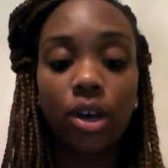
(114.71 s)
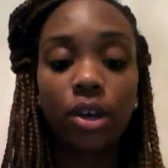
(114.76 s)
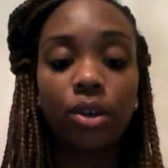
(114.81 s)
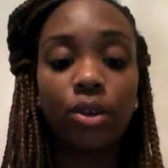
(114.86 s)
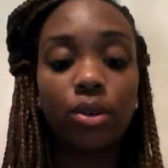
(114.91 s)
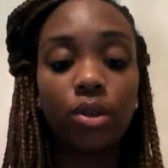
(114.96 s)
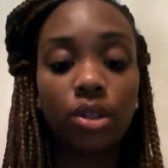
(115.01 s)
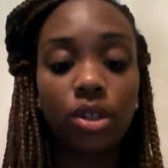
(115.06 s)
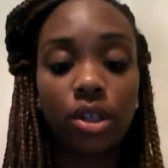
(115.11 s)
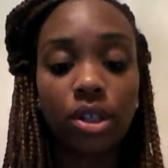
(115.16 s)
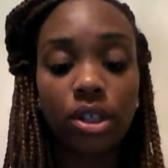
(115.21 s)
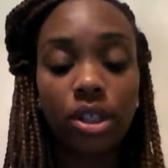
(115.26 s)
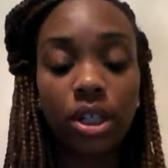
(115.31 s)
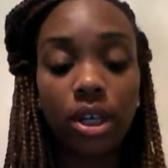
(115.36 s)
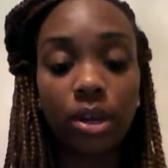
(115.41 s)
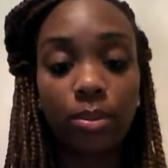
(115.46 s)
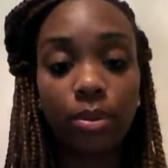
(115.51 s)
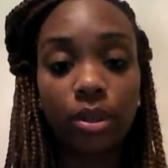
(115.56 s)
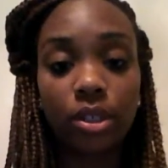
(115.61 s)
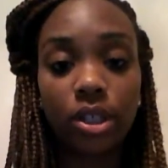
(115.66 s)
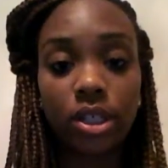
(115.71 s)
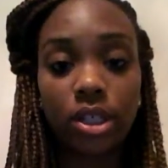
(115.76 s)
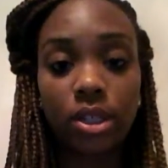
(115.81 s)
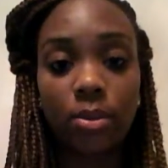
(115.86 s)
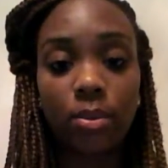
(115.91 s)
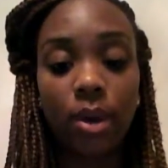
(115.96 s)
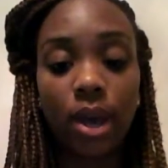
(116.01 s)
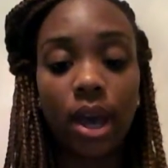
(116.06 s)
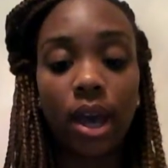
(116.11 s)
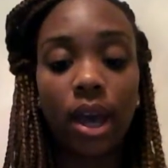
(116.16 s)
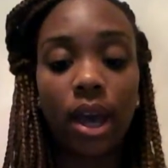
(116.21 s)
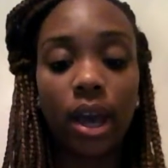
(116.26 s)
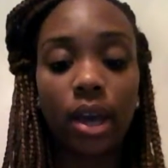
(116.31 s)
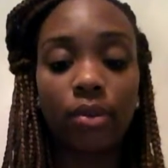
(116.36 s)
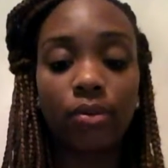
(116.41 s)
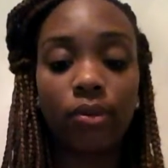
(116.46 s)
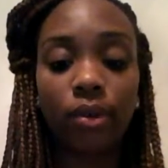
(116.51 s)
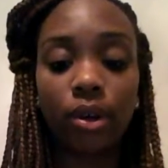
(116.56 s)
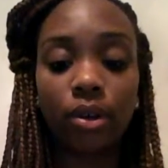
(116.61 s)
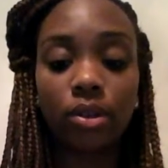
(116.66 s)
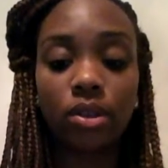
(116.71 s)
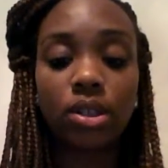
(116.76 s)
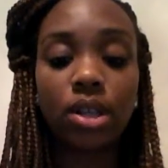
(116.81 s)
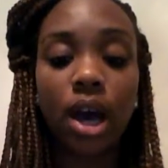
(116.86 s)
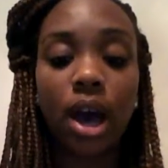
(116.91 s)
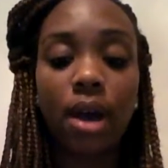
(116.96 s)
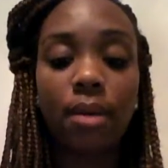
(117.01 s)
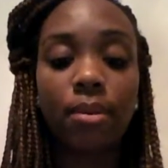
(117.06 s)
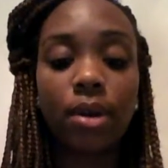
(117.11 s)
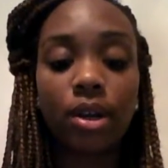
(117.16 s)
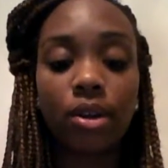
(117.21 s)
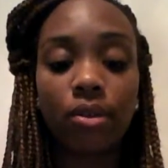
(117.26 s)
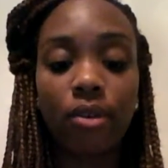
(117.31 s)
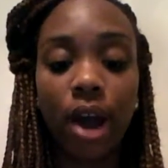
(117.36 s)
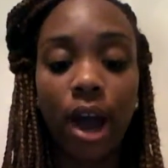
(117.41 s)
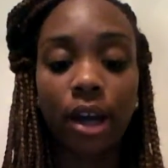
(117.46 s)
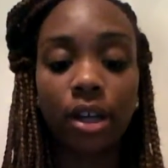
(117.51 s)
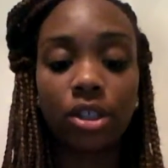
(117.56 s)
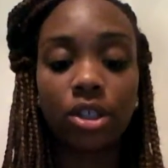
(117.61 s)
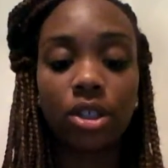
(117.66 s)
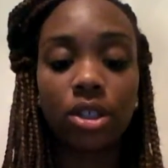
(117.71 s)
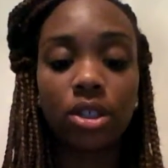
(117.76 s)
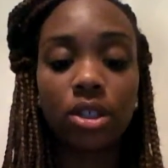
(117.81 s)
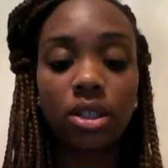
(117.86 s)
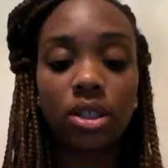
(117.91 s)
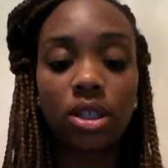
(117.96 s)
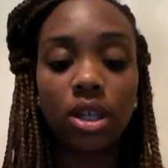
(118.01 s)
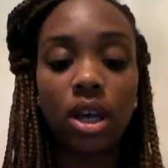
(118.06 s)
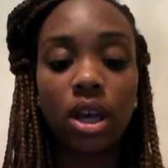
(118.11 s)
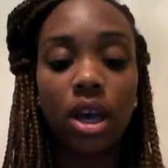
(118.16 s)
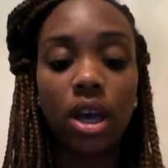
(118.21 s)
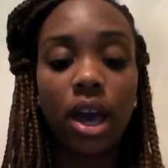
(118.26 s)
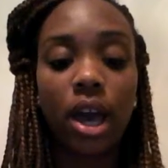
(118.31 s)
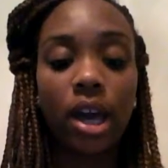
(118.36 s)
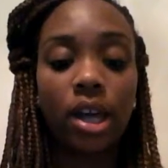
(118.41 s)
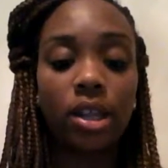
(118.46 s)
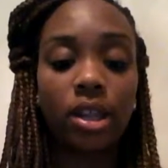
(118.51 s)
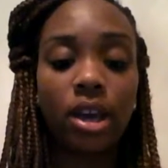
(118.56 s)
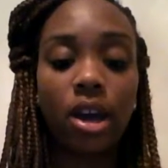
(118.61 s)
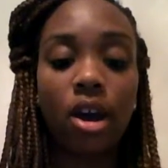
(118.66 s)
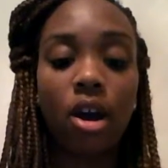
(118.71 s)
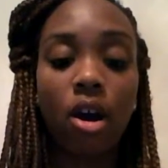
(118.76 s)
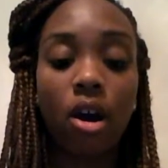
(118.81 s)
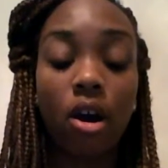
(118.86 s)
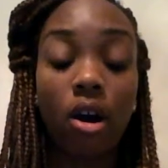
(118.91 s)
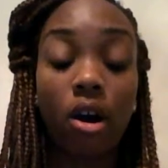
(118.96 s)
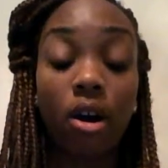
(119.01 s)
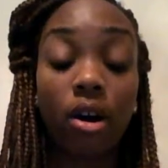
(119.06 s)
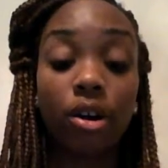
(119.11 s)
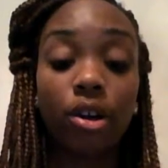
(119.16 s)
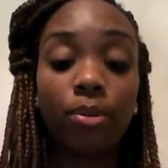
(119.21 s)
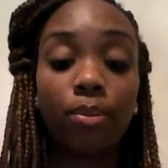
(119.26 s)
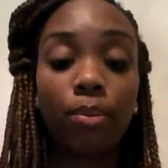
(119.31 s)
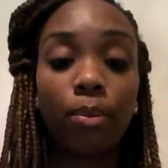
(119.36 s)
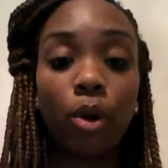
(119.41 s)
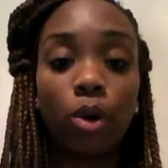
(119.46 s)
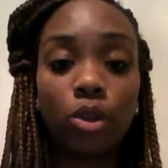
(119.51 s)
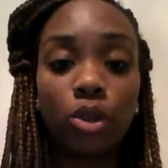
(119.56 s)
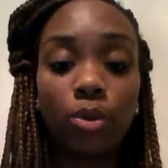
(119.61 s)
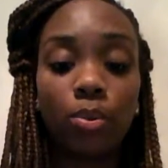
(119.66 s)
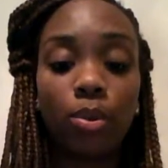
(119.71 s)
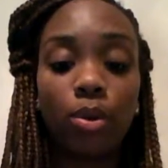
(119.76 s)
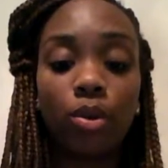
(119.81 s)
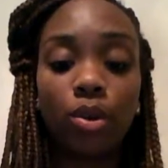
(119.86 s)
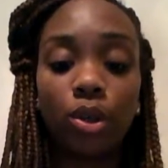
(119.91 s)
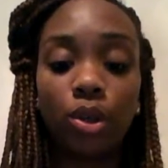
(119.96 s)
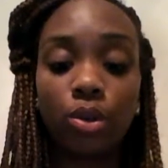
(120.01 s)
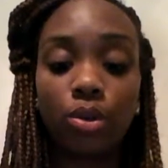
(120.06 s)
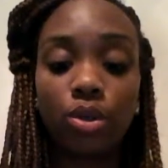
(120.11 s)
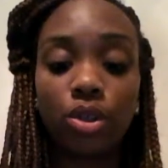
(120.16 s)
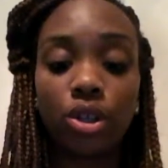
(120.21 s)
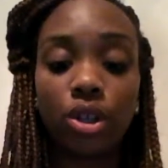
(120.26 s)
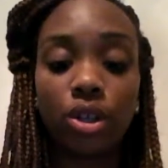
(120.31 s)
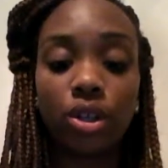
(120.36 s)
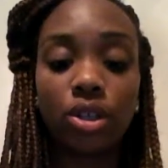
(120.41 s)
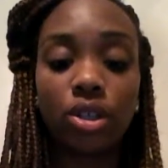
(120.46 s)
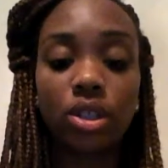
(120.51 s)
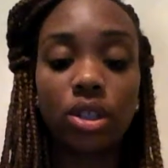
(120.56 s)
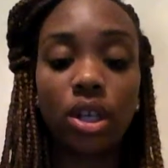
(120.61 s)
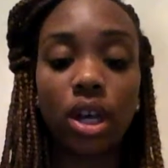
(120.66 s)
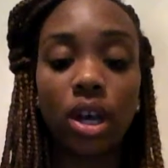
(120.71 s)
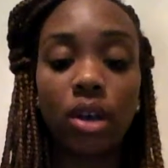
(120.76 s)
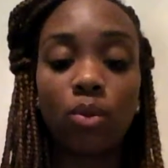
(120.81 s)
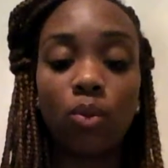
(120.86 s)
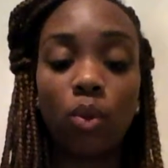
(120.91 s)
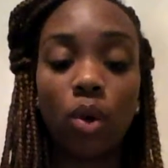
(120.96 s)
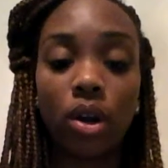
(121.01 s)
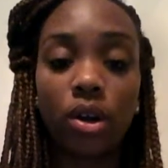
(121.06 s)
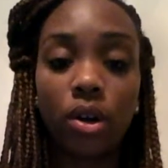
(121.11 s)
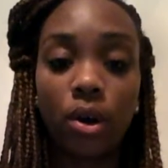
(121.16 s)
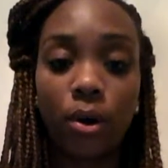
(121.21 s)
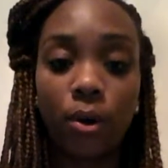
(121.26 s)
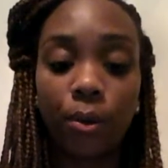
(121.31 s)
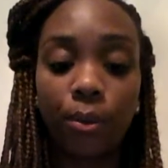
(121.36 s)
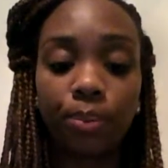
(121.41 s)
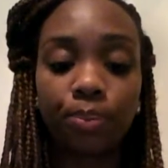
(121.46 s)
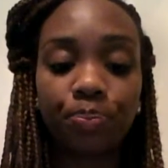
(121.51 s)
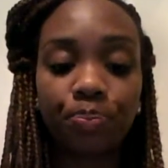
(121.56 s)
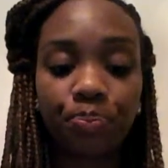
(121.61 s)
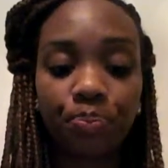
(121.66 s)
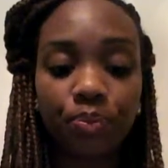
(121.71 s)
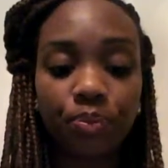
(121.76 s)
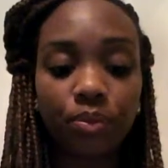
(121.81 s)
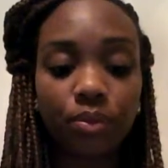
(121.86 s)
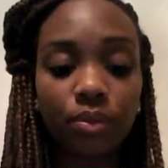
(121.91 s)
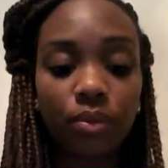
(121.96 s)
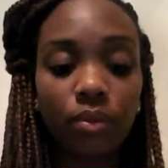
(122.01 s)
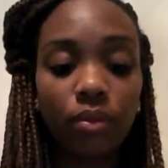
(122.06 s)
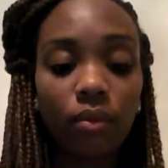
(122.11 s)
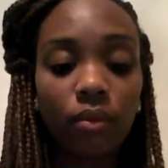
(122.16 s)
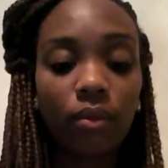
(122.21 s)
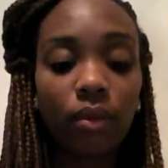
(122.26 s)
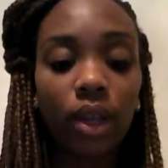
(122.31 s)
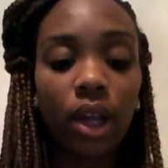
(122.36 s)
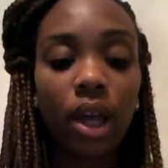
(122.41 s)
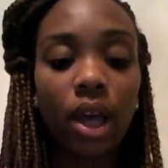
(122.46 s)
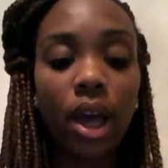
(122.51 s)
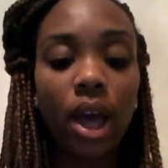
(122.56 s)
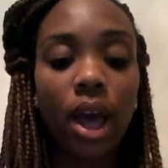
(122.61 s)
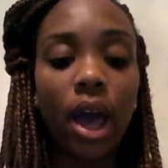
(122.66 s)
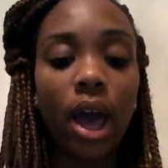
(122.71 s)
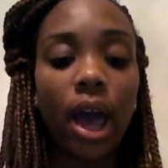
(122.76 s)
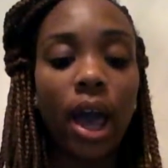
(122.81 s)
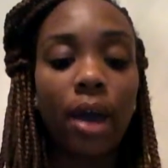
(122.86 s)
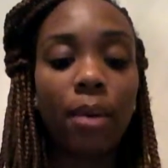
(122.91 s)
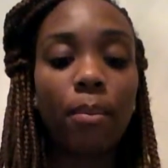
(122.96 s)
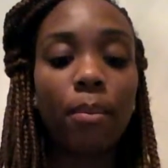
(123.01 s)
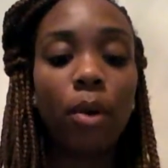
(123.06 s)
Users can participate in real time interactions, and there are multiple users in one home. And